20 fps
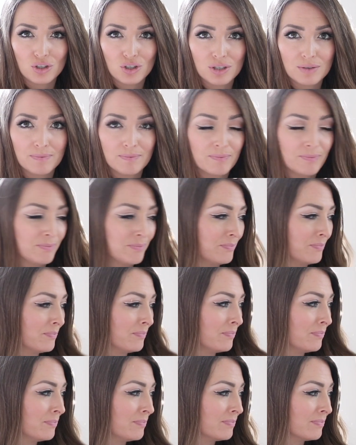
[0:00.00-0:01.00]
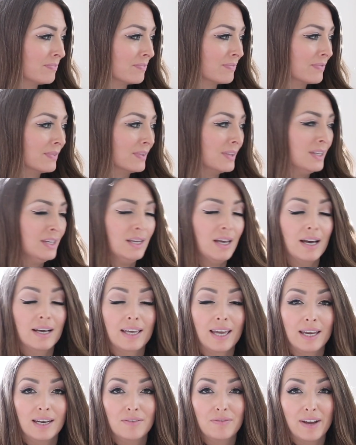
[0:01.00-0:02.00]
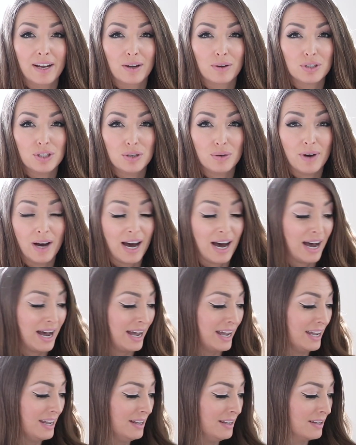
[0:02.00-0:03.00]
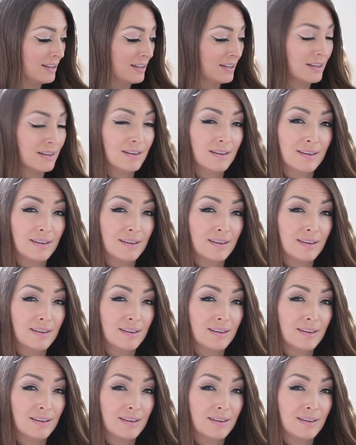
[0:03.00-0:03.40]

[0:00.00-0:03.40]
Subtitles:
Again, if I go too high, I'm